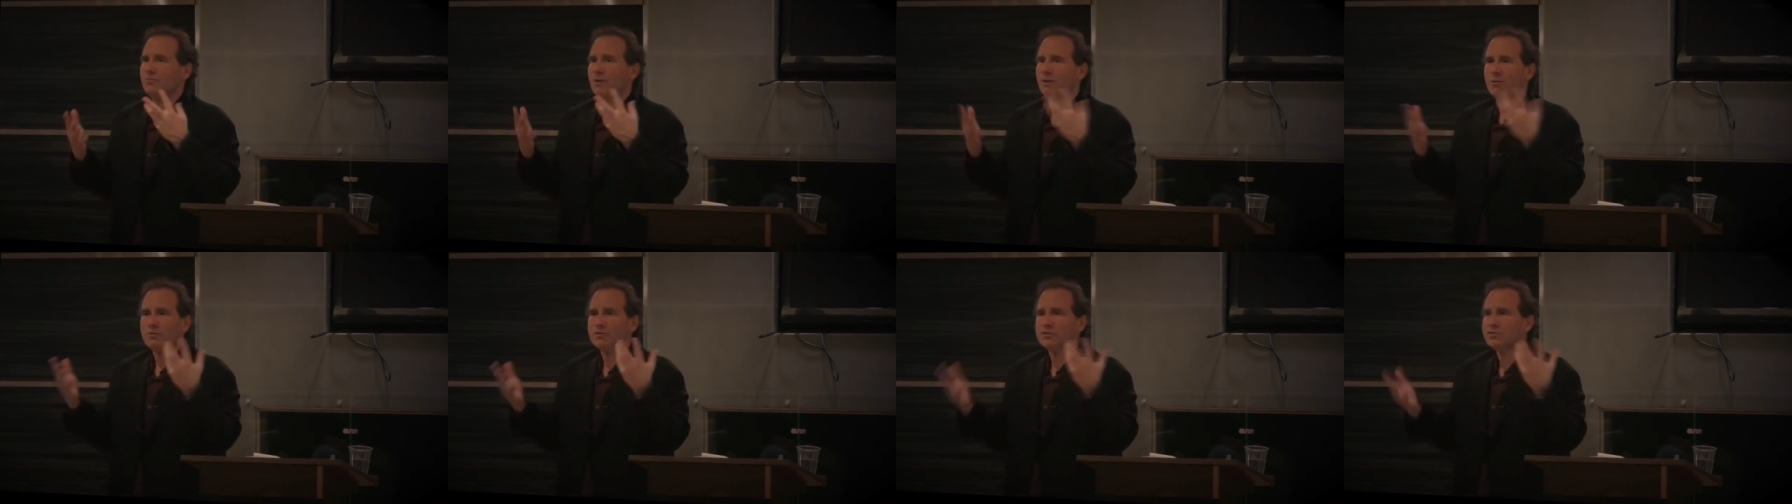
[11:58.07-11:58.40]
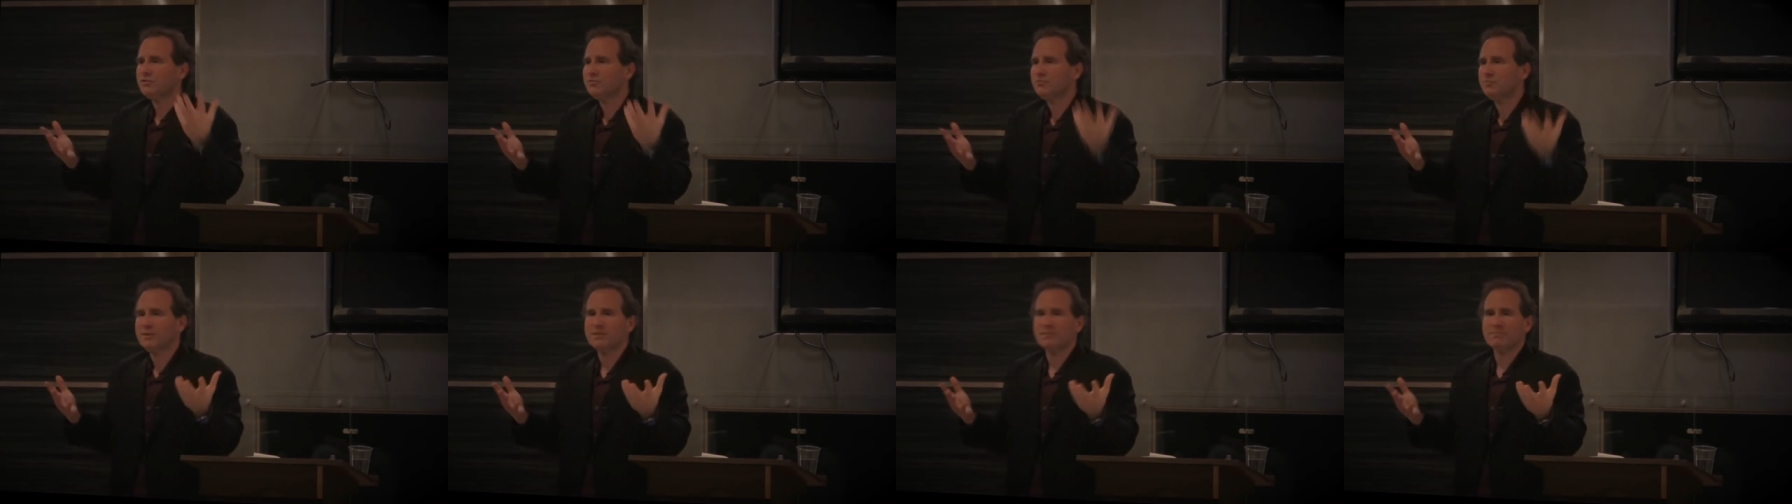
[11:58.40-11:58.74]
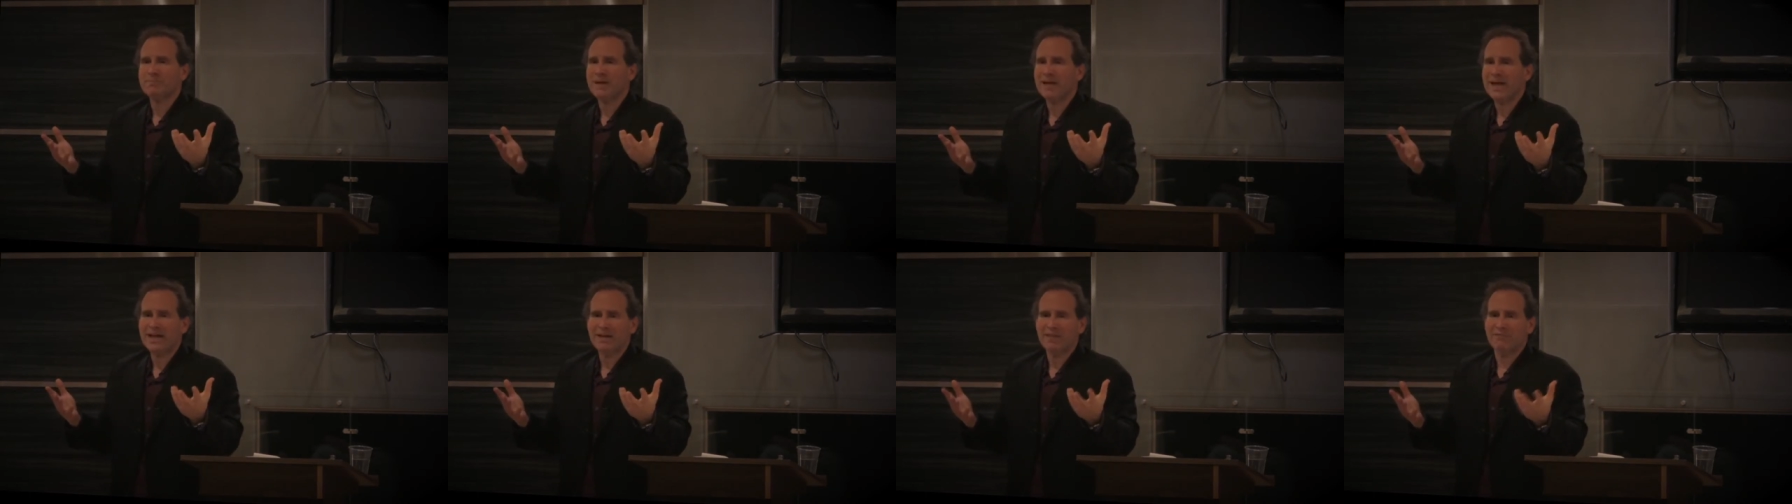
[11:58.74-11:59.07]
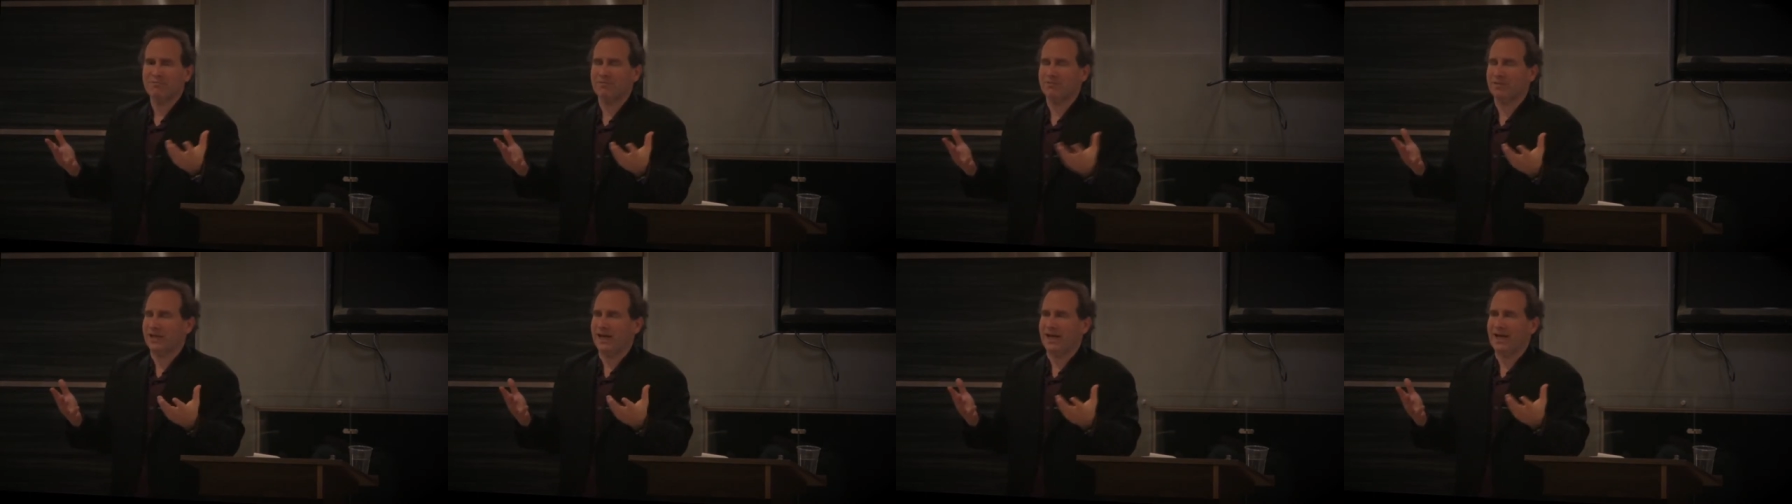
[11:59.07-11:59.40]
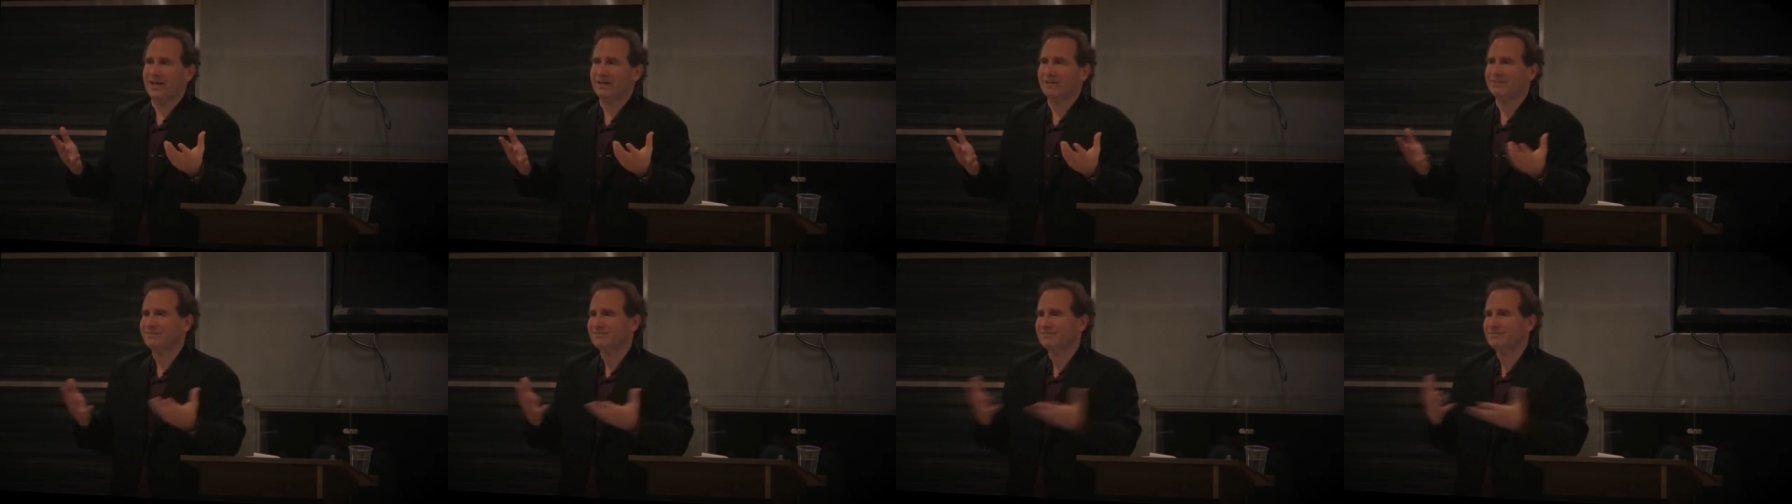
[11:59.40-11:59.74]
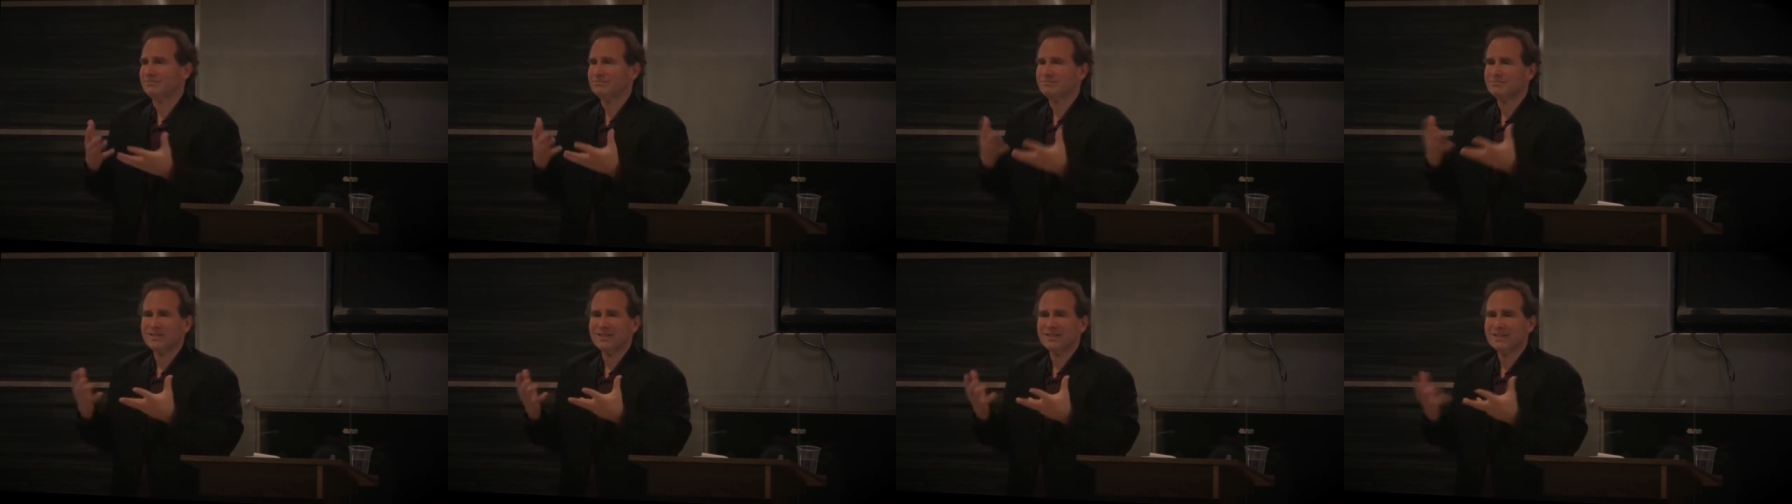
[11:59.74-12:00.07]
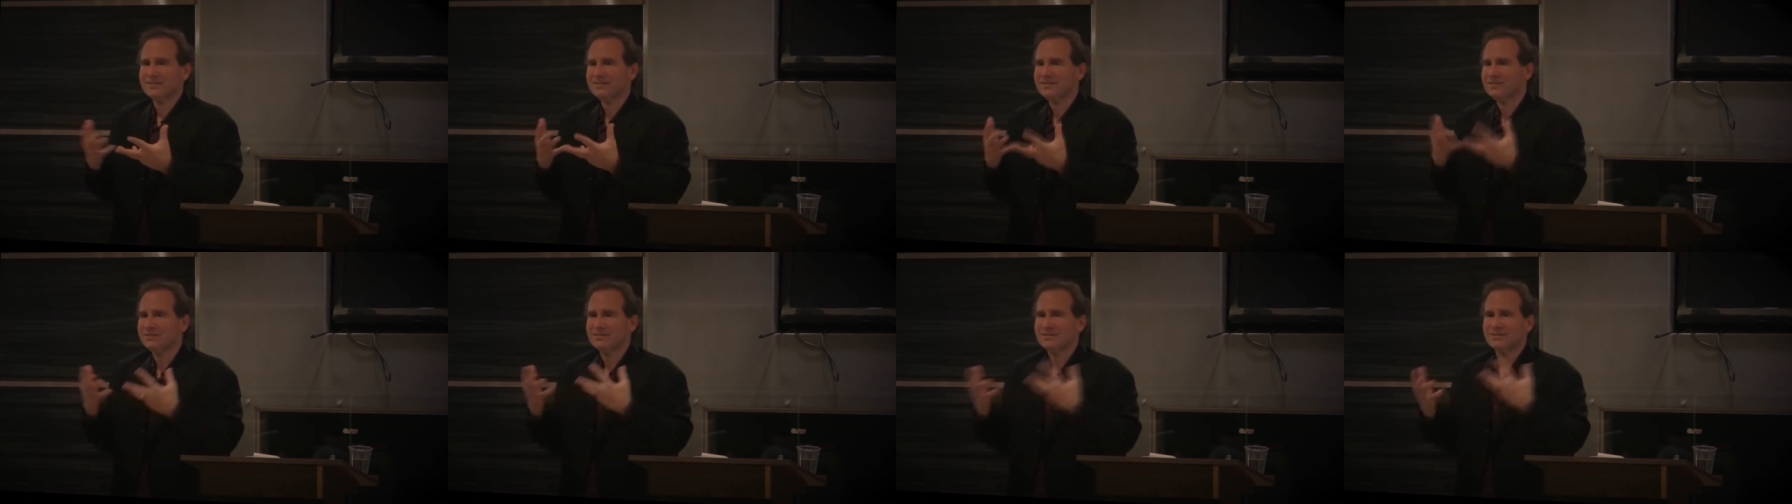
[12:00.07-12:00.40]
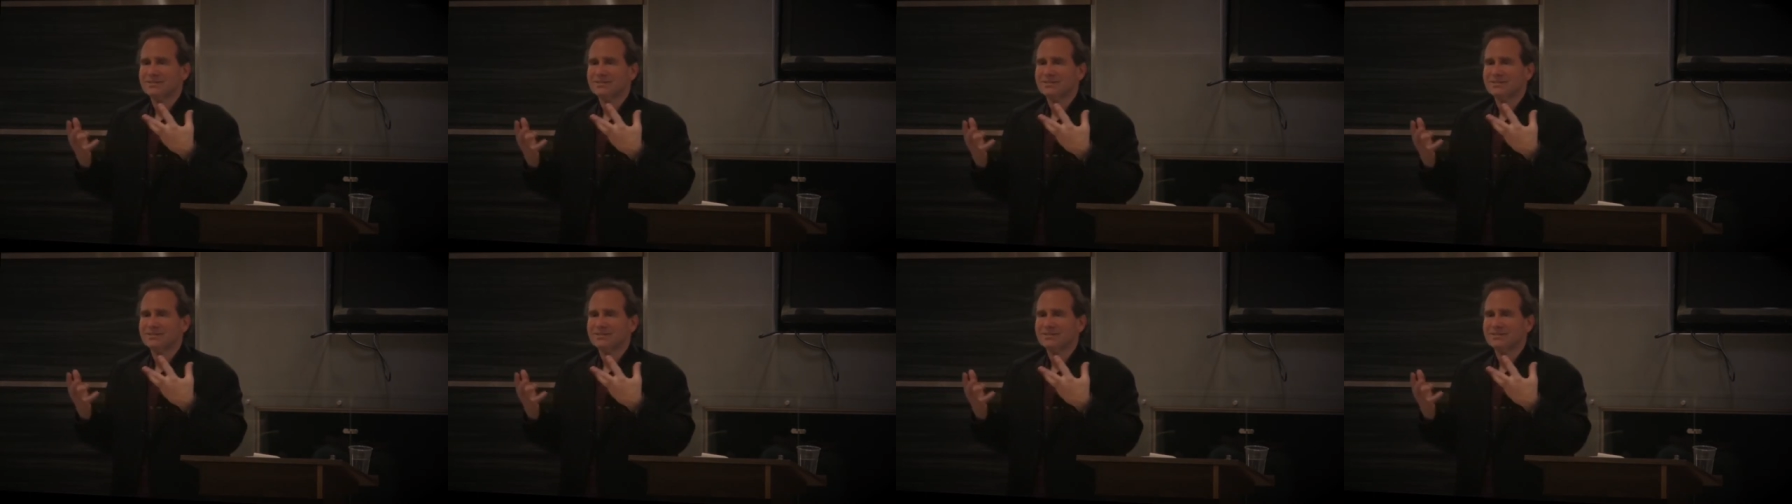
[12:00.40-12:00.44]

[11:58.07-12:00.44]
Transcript: what would you have been paid for that? Well,